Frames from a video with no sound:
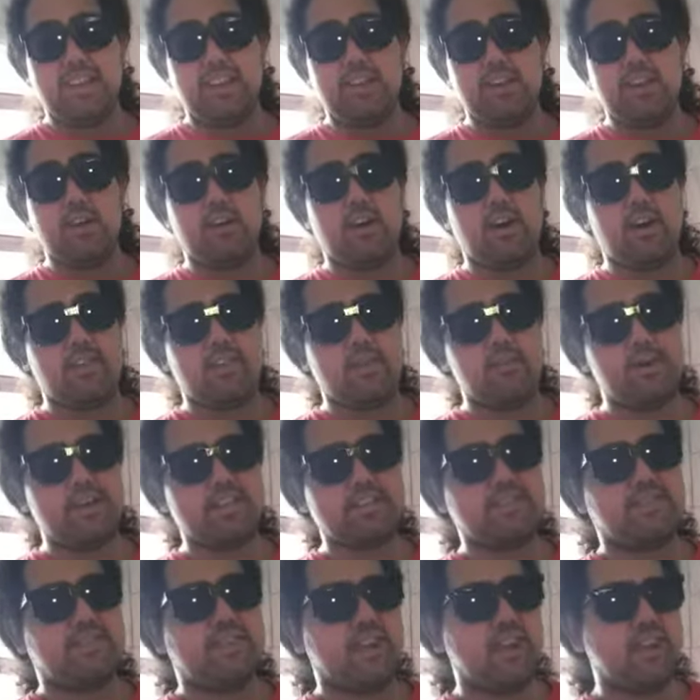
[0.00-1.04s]
No, the
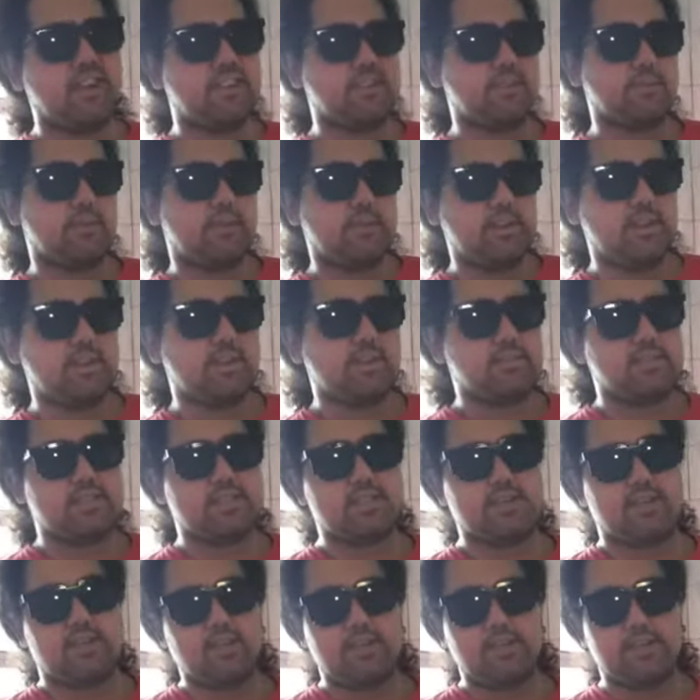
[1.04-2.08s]
best fight is the one you don't
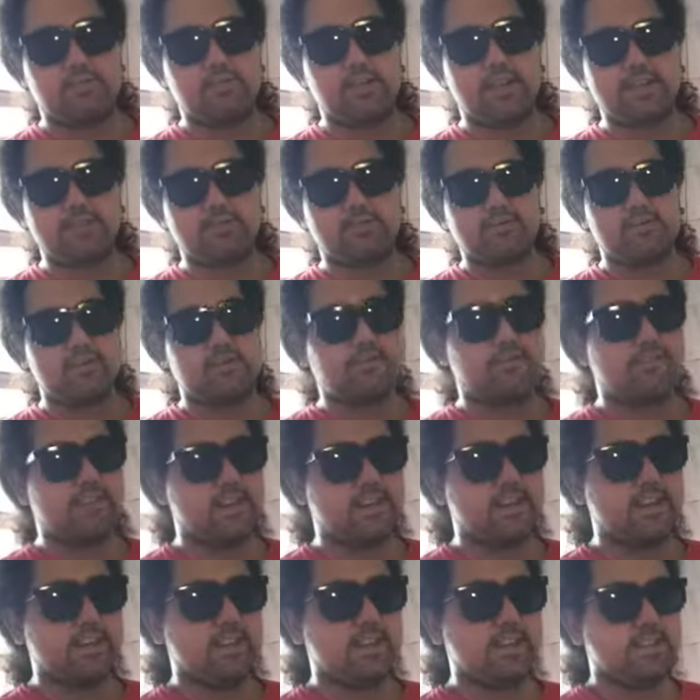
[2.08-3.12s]
start. The best
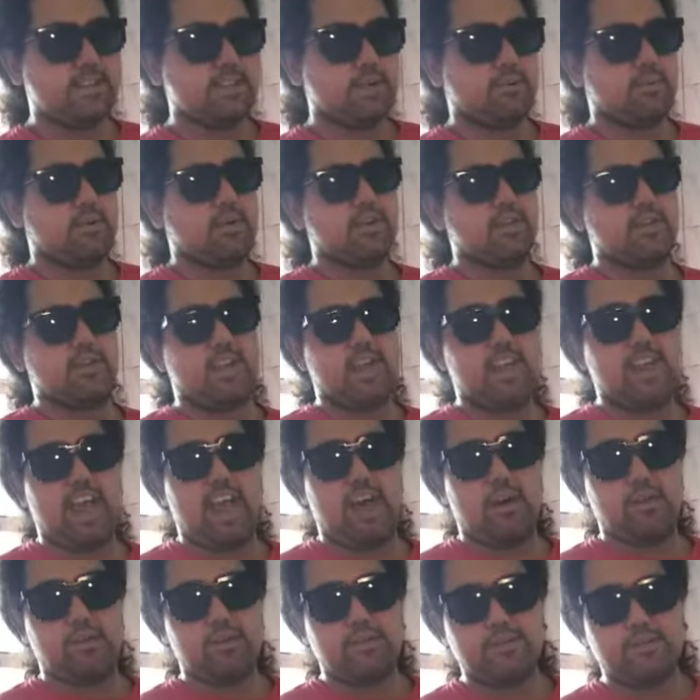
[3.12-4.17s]
fight is the one you get
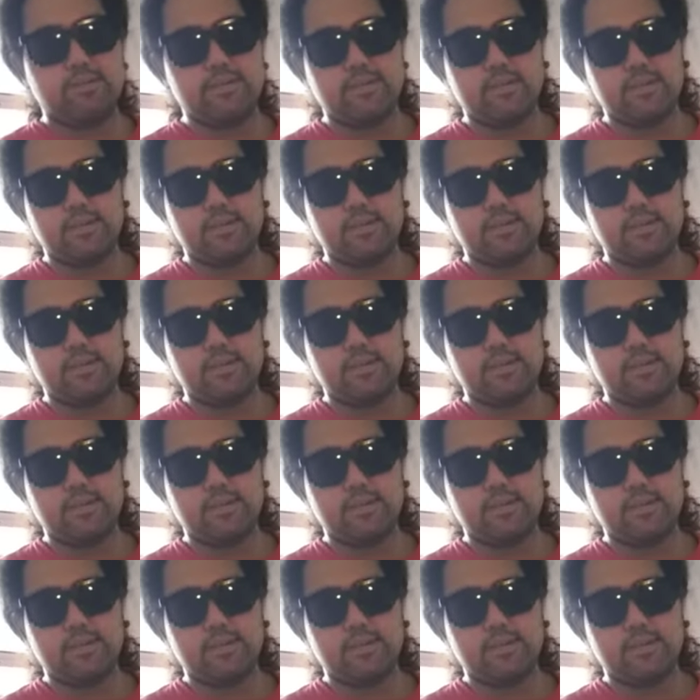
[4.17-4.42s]
out of.